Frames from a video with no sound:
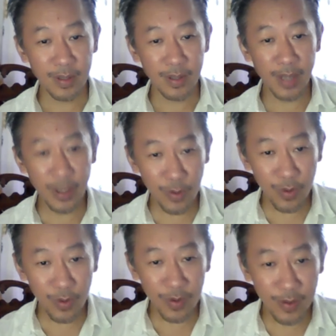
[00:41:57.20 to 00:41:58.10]
Like
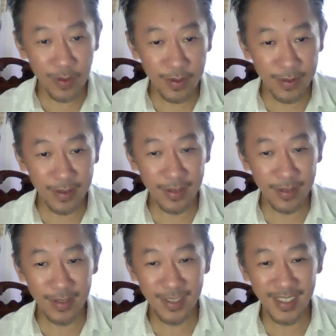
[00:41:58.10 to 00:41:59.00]
you,
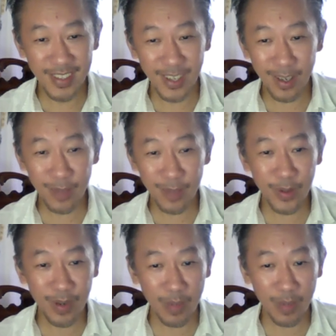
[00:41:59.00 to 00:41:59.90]
all of
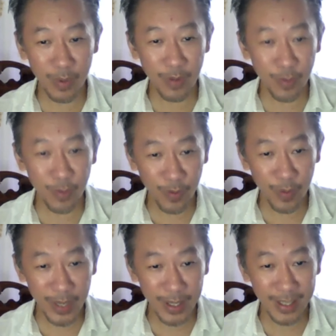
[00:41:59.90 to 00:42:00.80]
you are beautiful
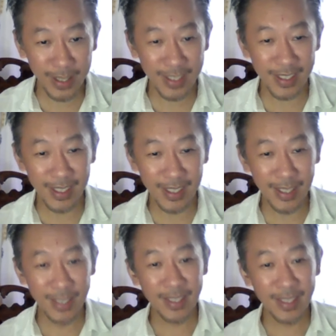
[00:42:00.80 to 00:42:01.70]
formations.
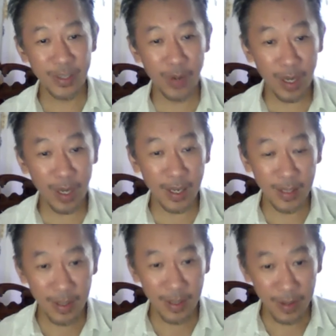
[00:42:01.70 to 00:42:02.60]
You are
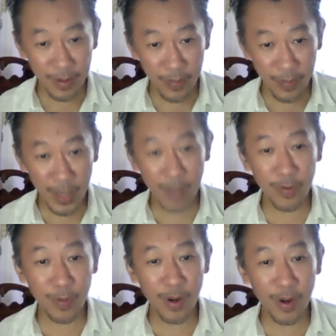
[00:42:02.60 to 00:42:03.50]
made
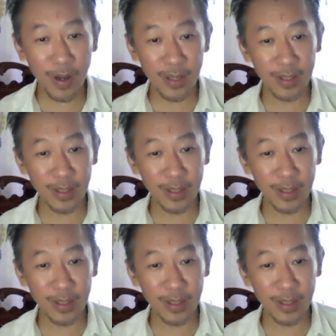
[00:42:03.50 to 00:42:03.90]
from God.